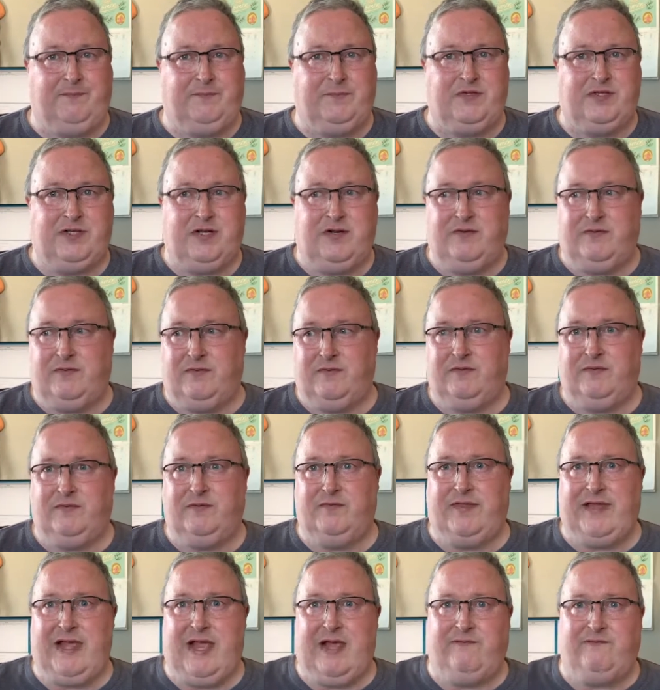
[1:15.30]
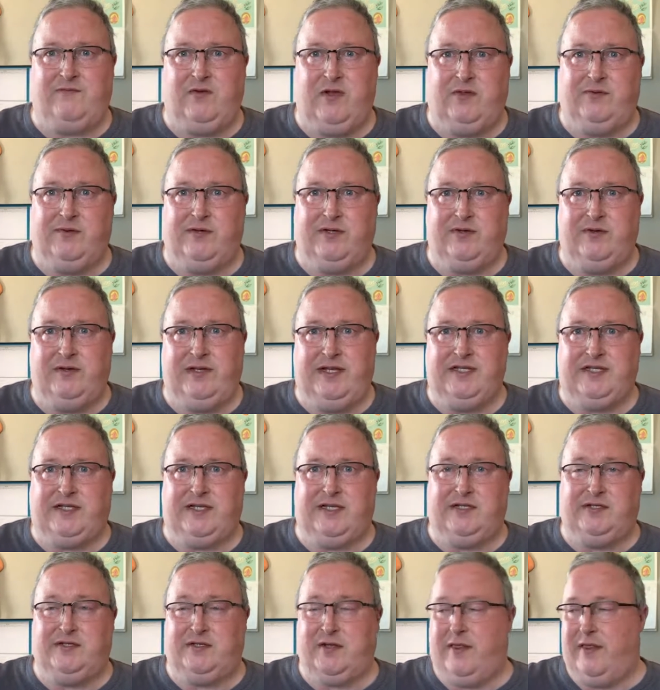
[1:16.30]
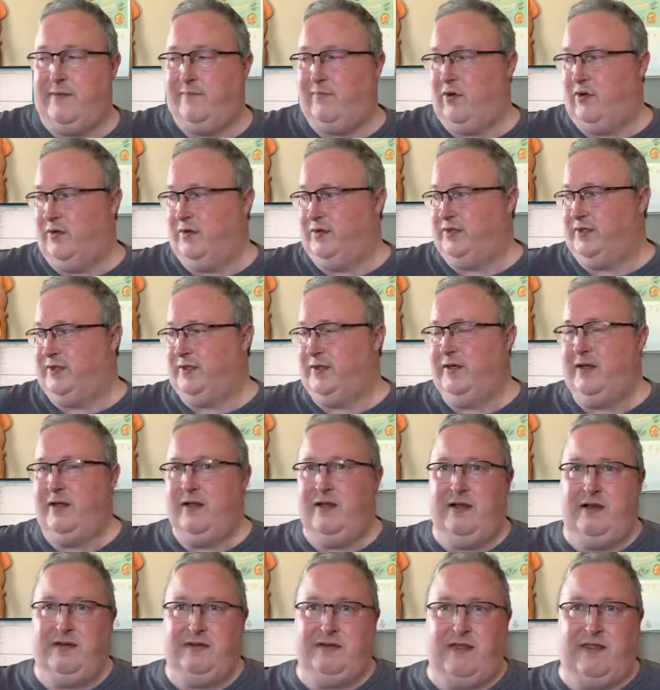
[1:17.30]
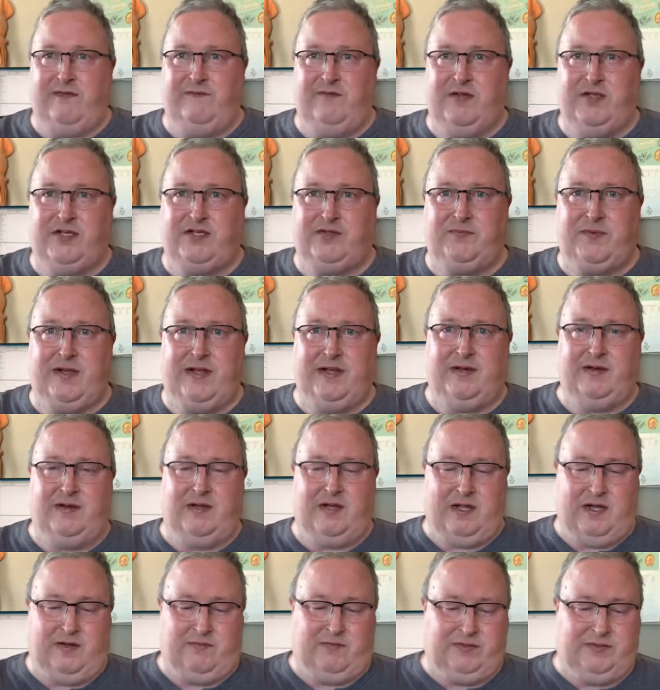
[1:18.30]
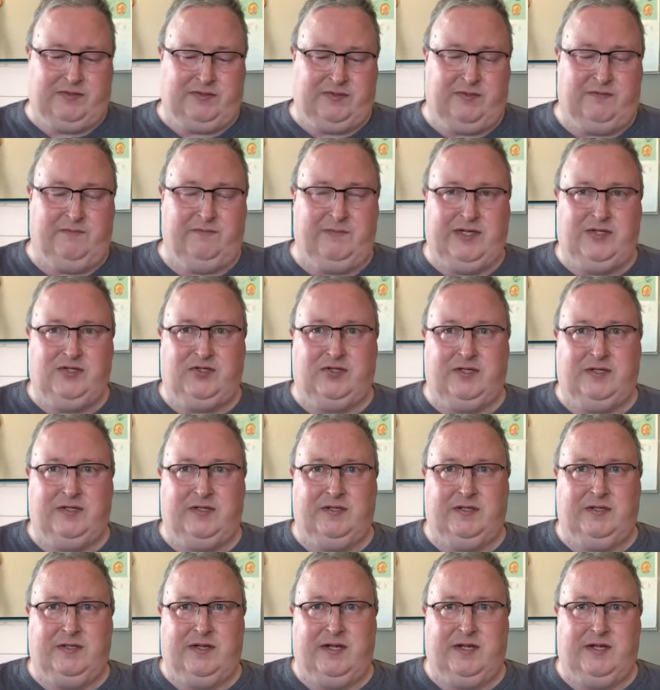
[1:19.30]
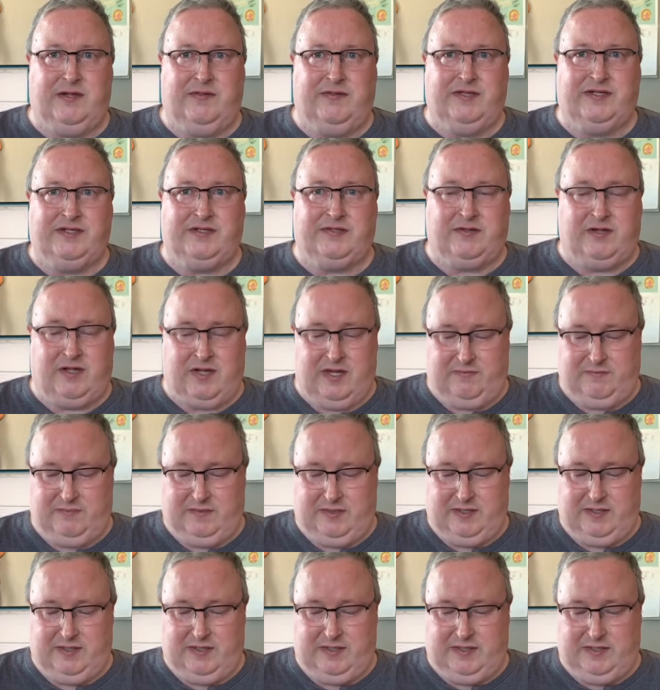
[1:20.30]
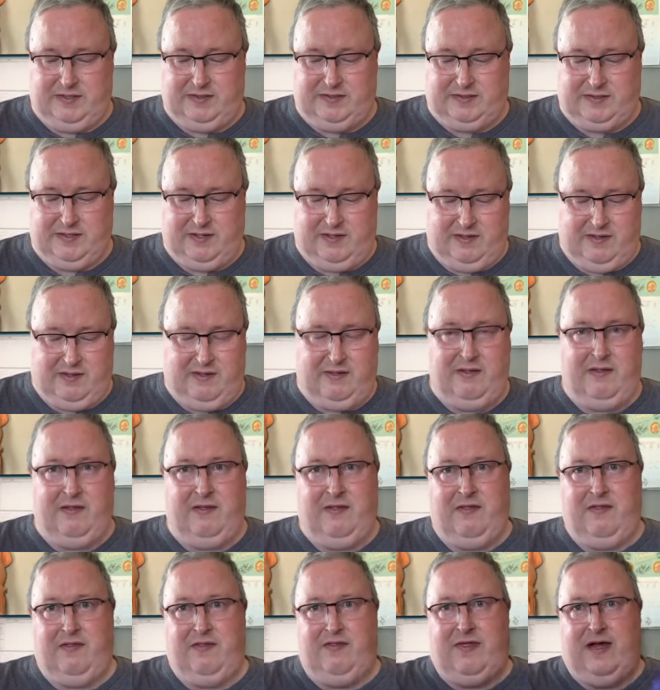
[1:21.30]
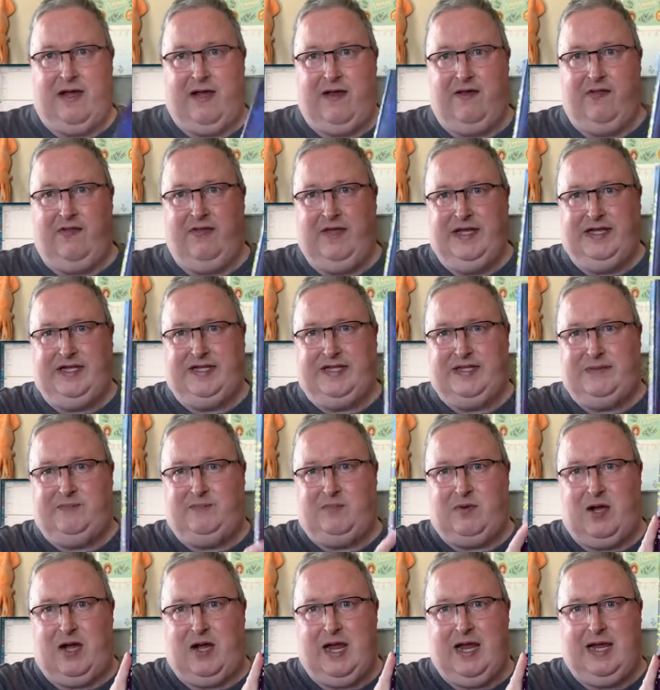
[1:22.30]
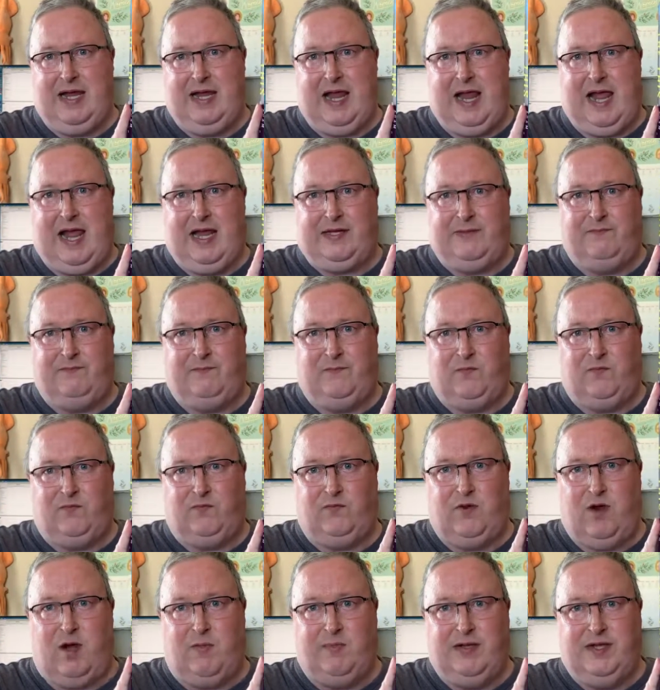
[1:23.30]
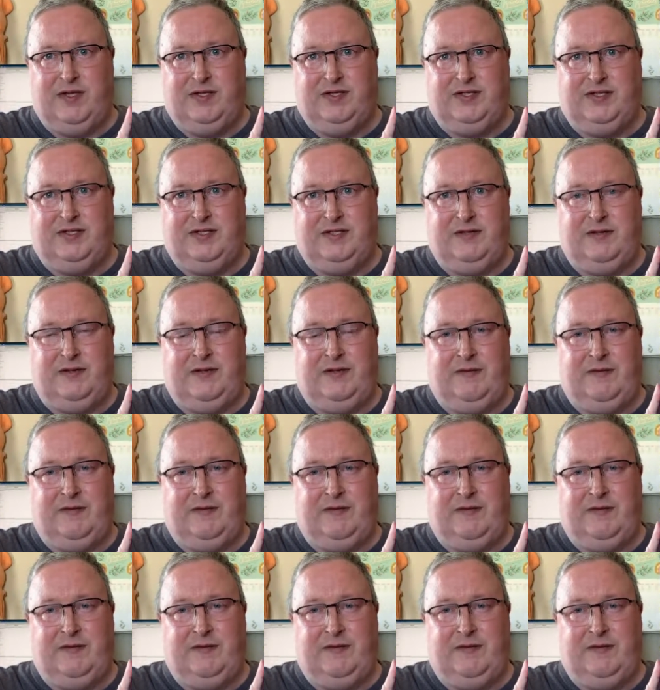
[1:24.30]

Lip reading: So without further ado, let's get to the books. Now, the first one I want to mention this time is The This by Adam Roberts.